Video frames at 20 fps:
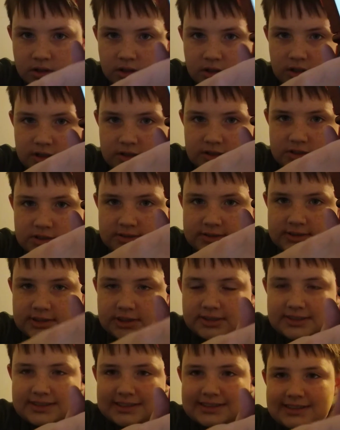it's
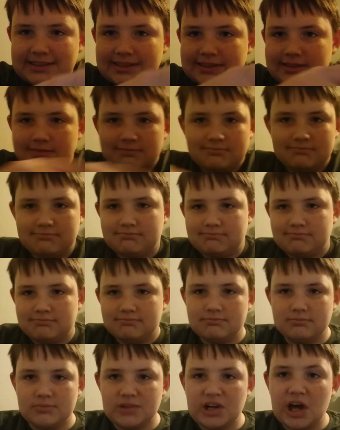just,
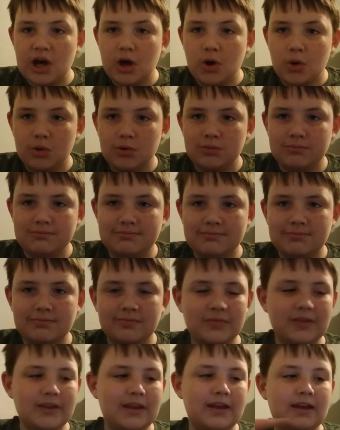no.
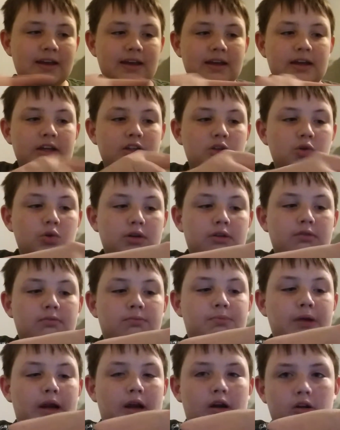You can
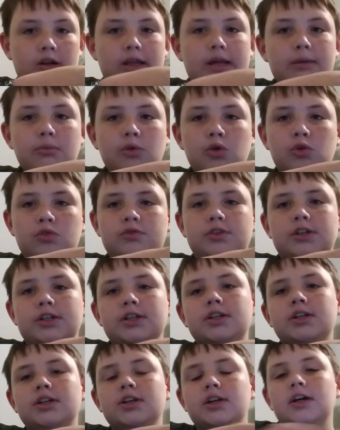barely move
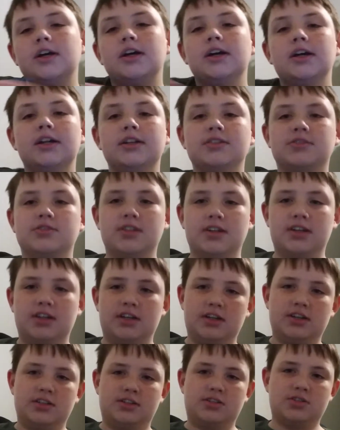it. And it's like
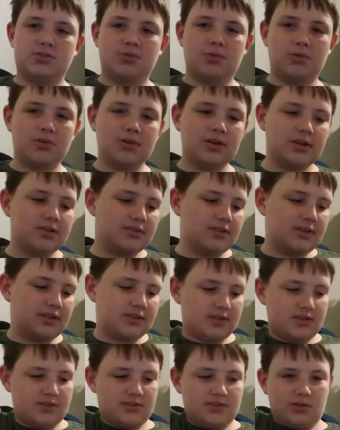the
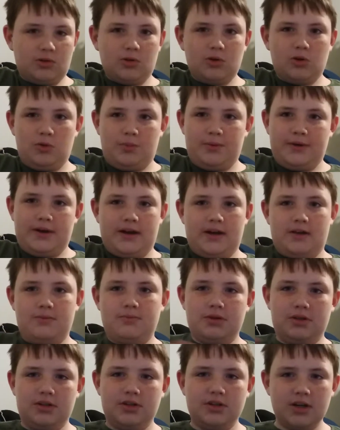circle pad,
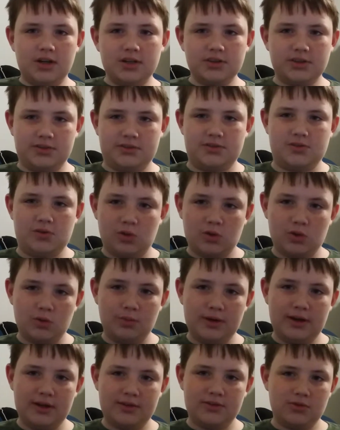but not the circle
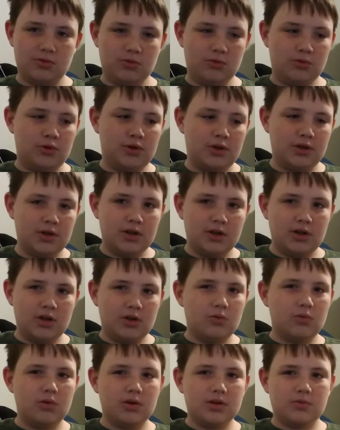pad. So,
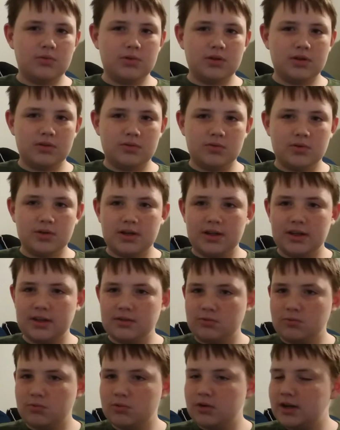what
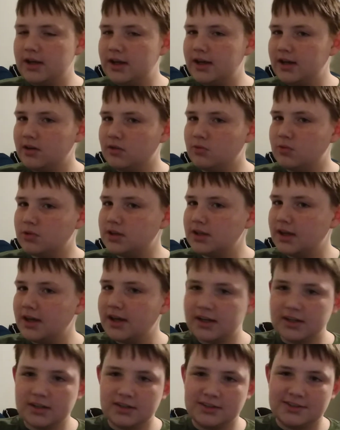the
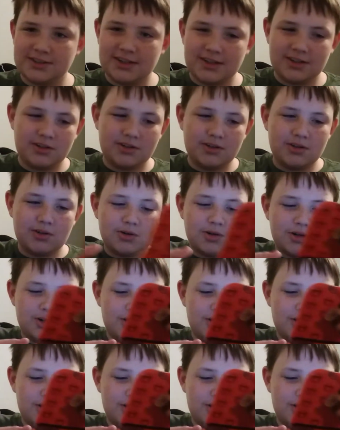heck, Nintendo?